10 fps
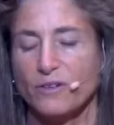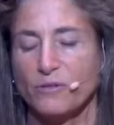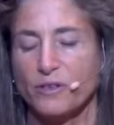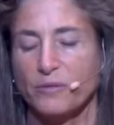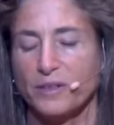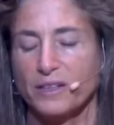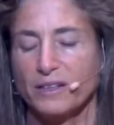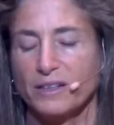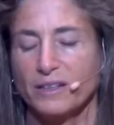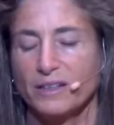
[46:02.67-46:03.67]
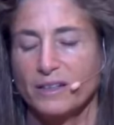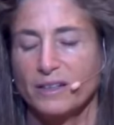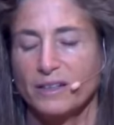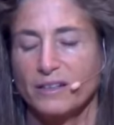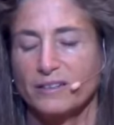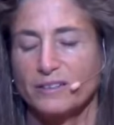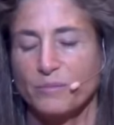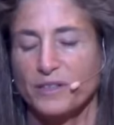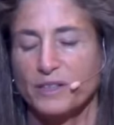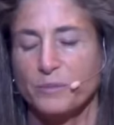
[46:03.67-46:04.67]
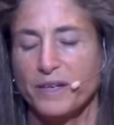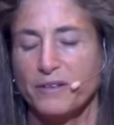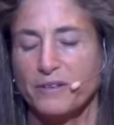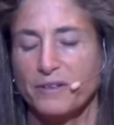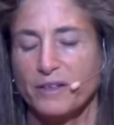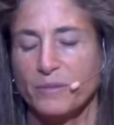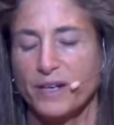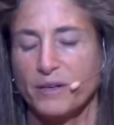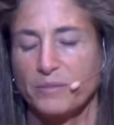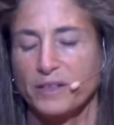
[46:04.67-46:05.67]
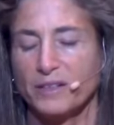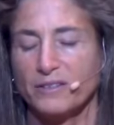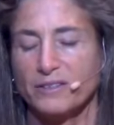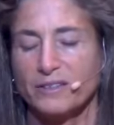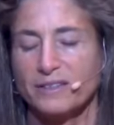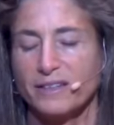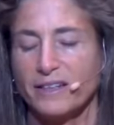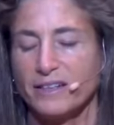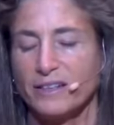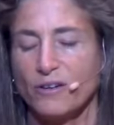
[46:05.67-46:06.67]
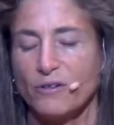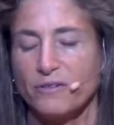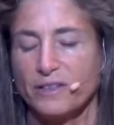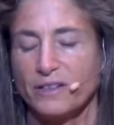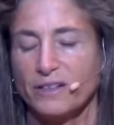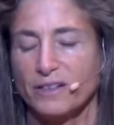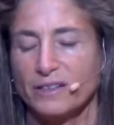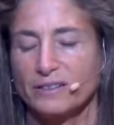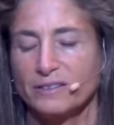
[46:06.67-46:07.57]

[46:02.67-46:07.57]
wrong with me or something's better about me? There's just letting go of it all.